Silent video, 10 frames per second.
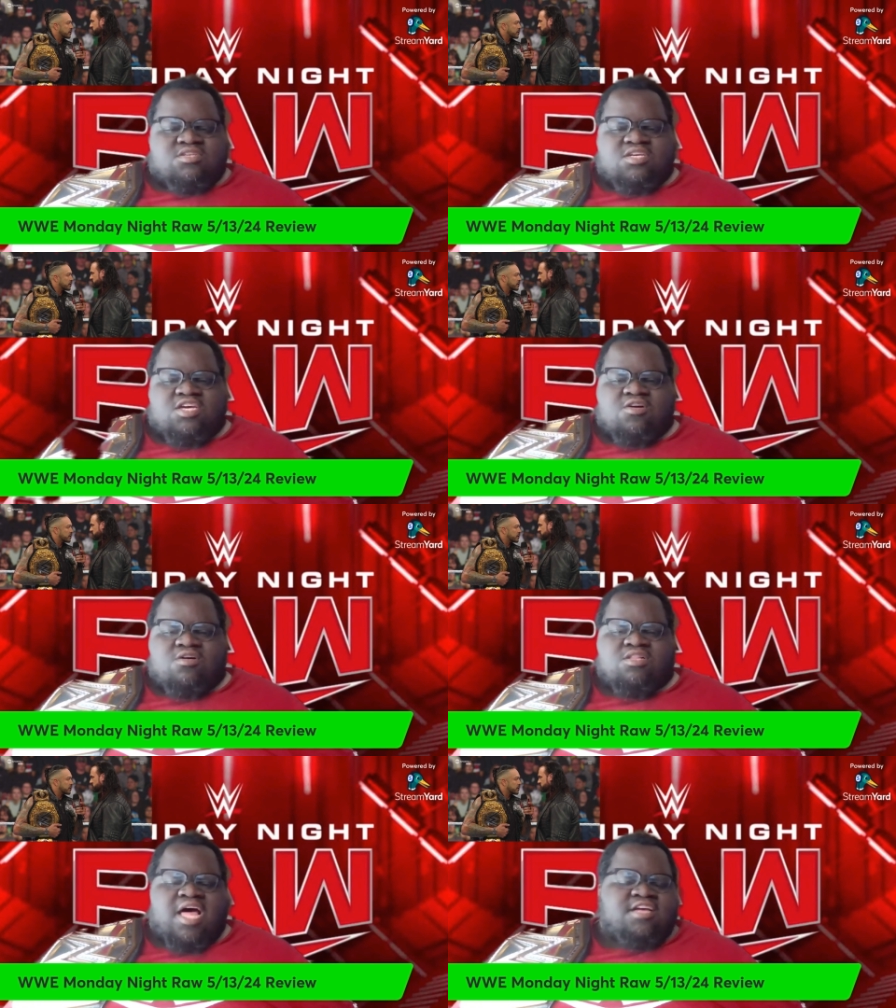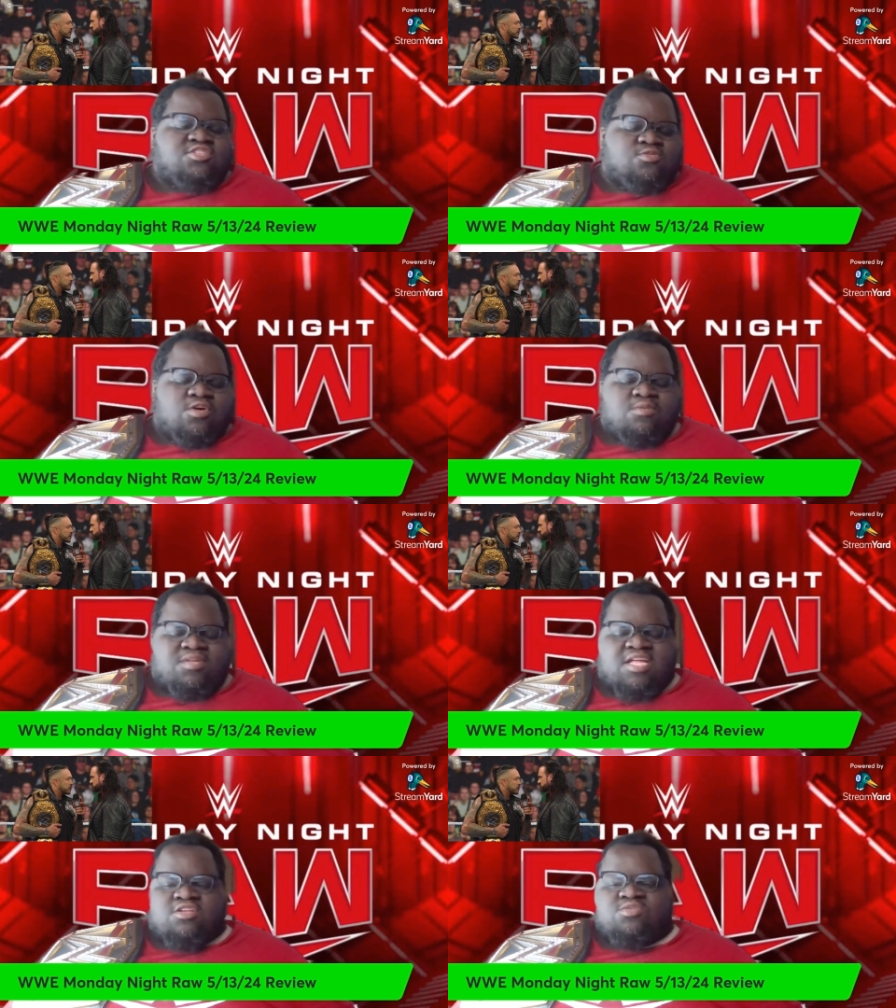hero like story, but
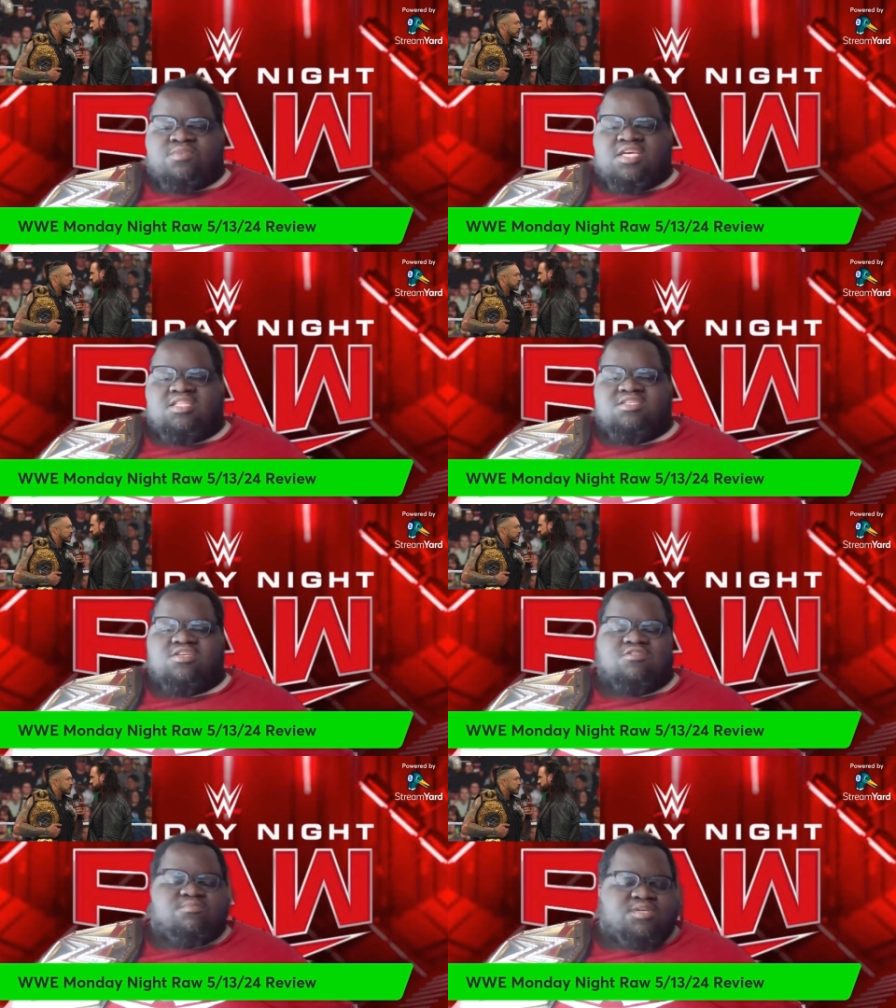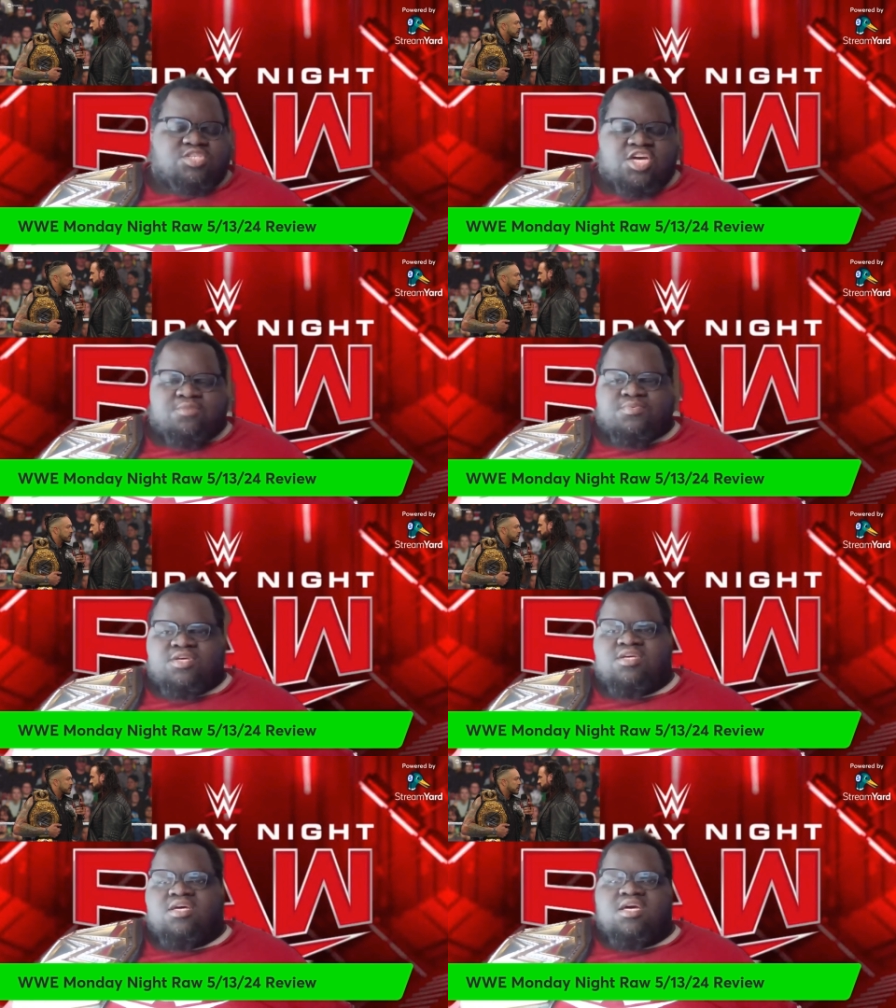that doesn't mean he deserved to be champion.